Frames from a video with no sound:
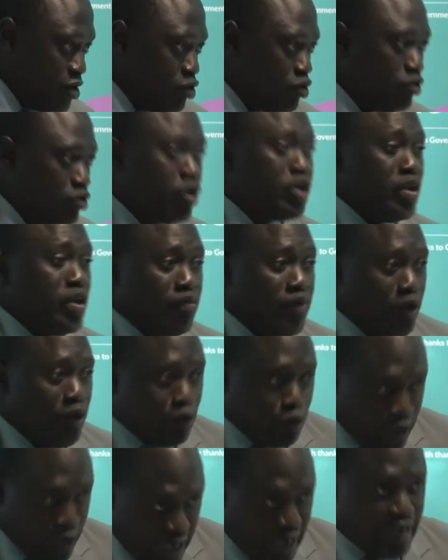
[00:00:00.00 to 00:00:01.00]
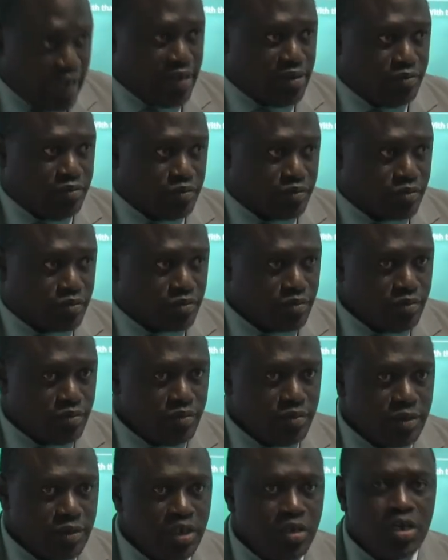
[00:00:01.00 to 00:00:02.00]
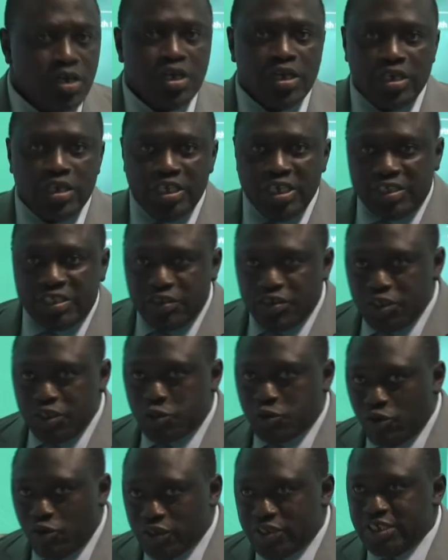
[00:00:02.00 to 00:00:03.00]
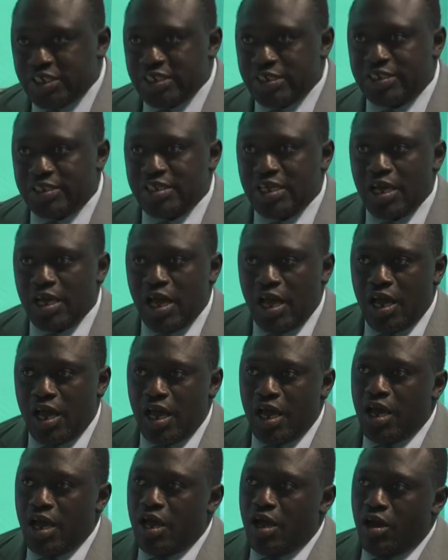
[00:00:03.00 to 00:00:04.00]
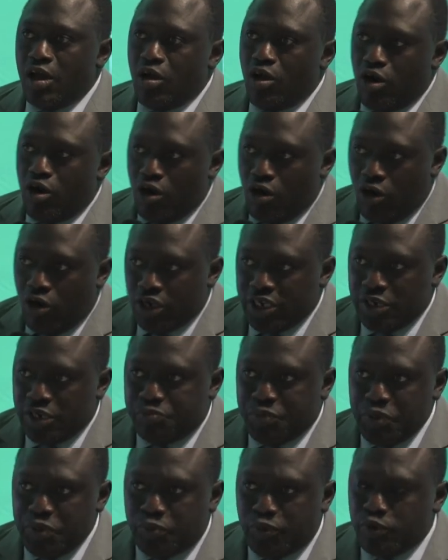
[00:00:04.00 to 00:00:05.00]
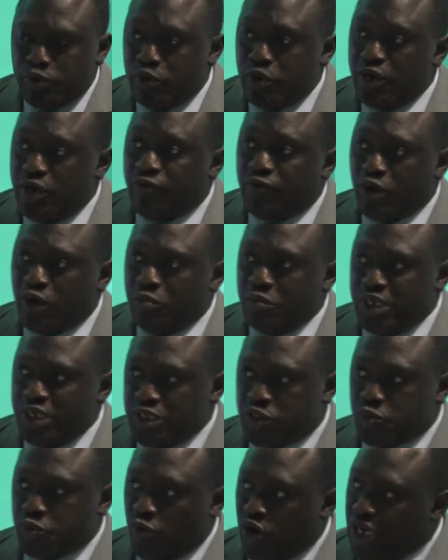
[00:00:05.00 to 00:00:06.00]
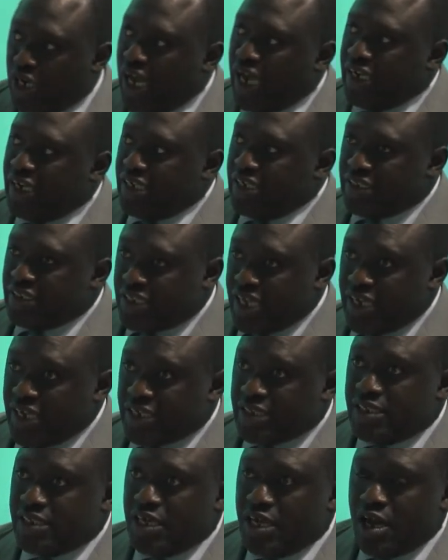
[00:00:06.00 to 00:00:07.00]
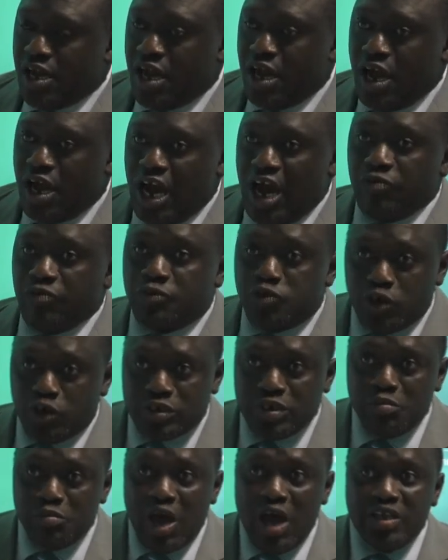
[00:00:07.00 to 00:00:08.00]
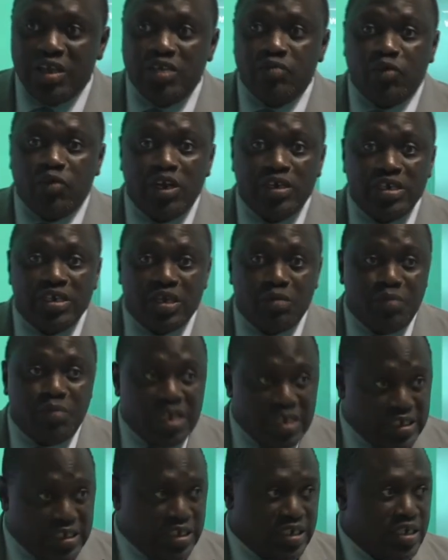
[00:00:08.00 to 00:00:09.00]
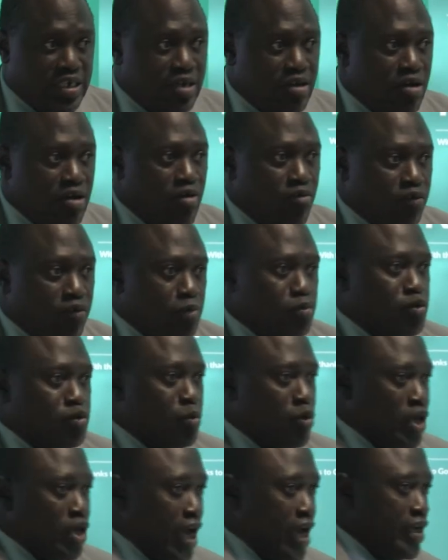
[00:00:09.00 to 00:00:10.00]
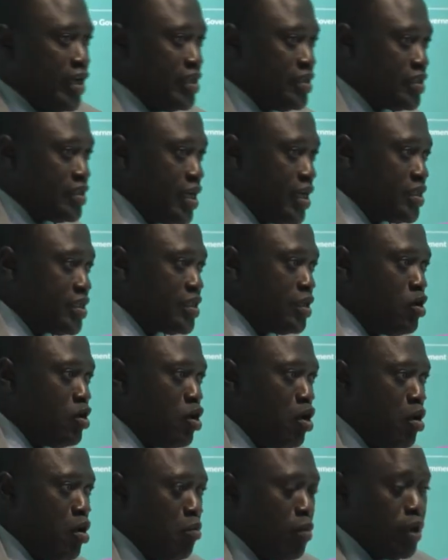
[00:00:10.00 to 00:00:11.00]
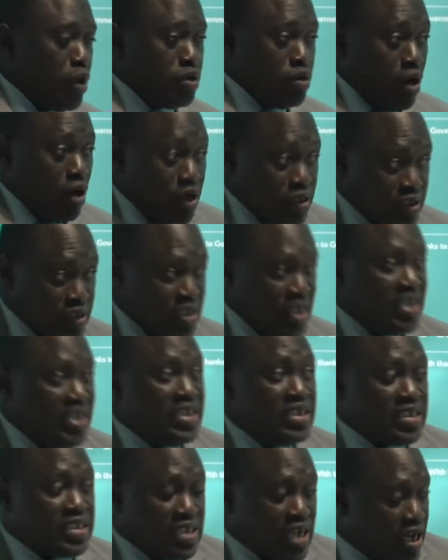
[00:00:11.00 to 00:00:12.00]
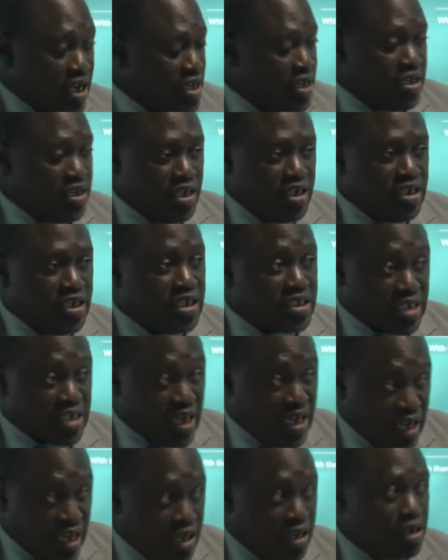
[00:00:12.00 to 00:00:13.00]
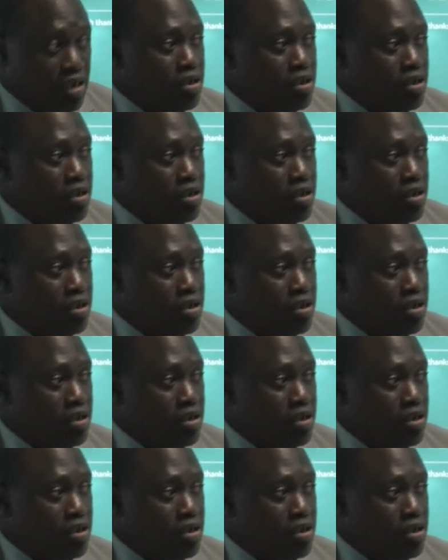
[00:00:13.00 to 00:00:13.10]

not even today. These resources, other people from the small island states have talked about the vulnerability from small island states. But us in the Sahel,